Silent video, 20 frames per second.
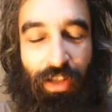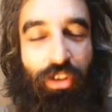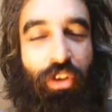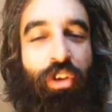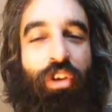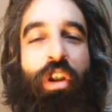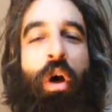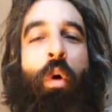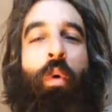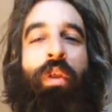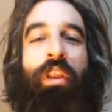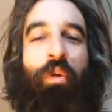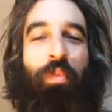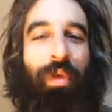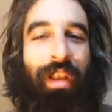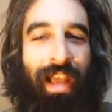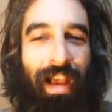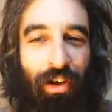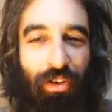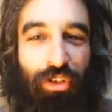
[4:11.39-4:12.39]
Do you know
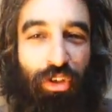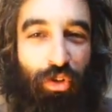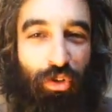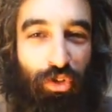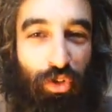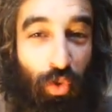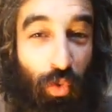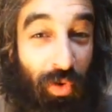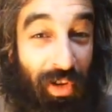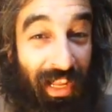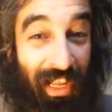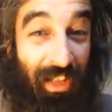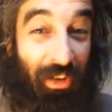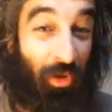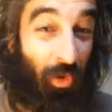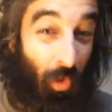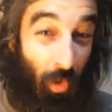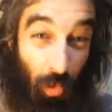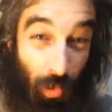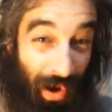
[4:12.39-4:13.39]
anyone else who's doing it
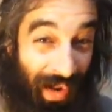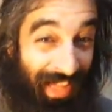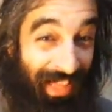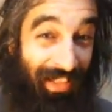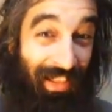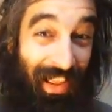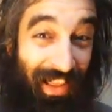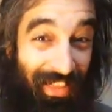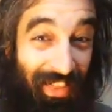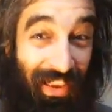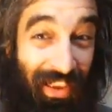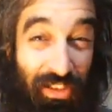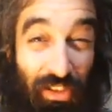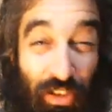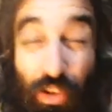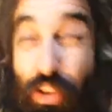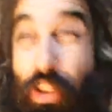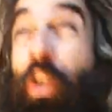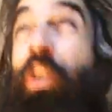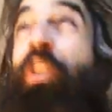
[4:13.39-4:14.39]
quite like this?
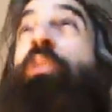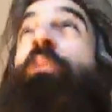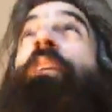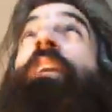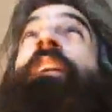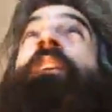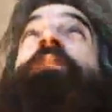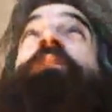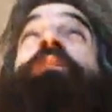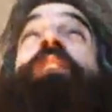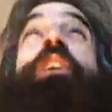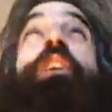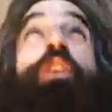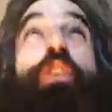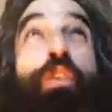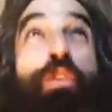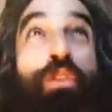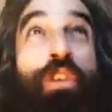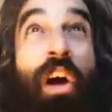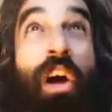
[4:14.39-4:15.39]
Do you know anyone else
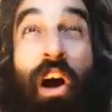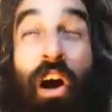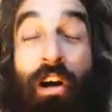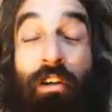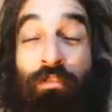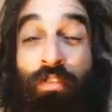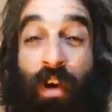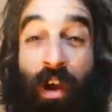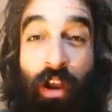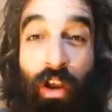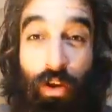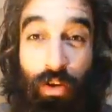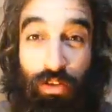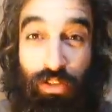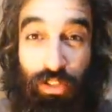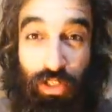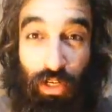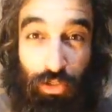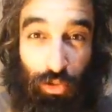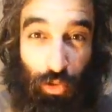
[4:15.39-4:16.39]
who's of
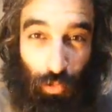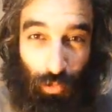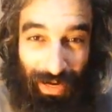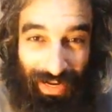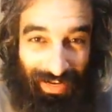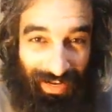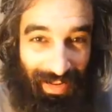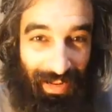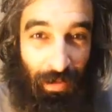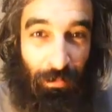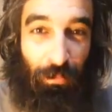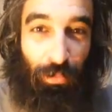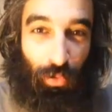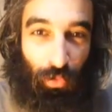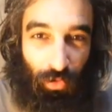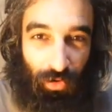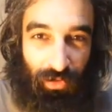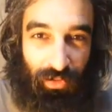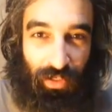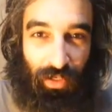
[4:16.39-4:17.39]
such great
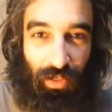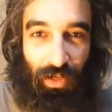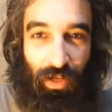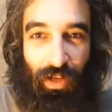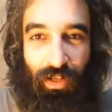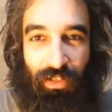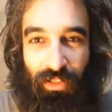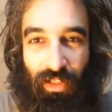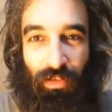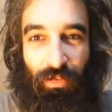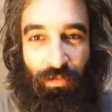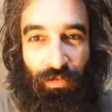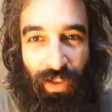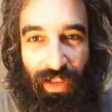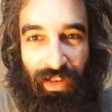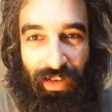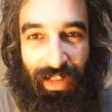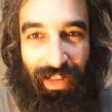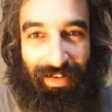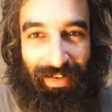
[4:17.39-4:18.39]
import to the
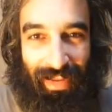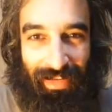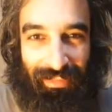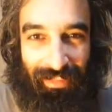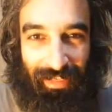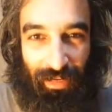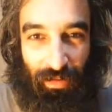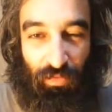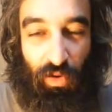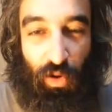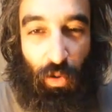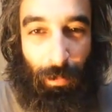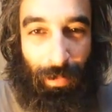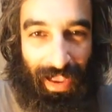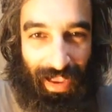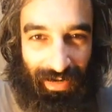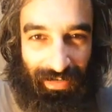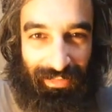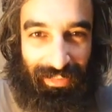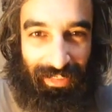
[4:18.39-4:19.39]
fate and destiny of
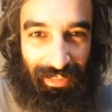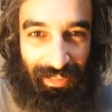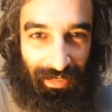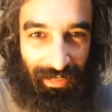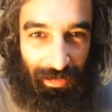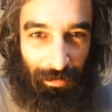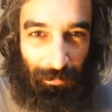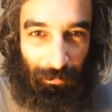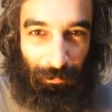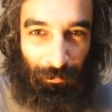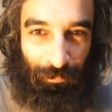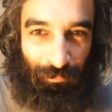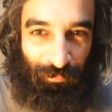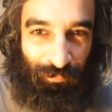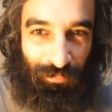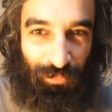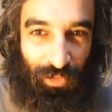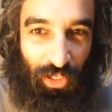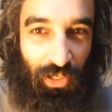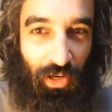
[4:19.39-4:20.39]
humanity?
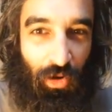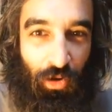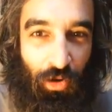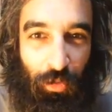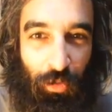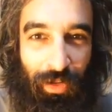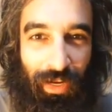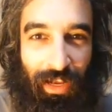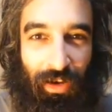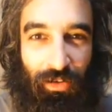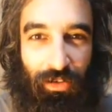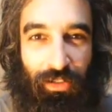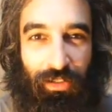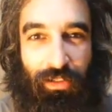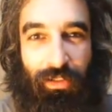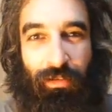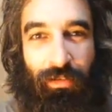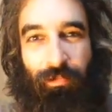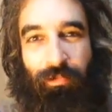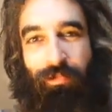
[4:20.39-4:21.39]
Do you know anyone
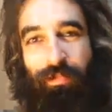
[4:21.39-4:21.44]
else?